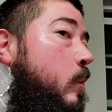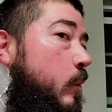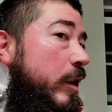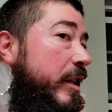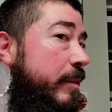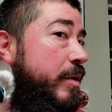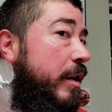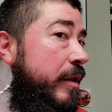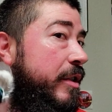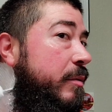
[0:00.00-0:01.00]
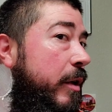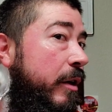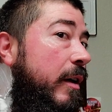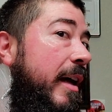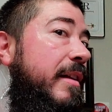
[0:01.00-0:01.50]
the tips on this one
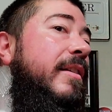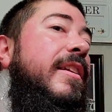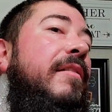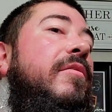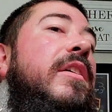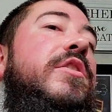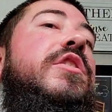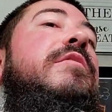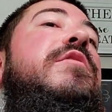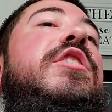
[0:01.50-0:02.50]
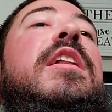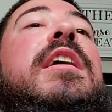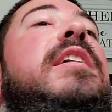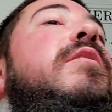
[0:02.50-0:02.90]
are like the definition of jelly,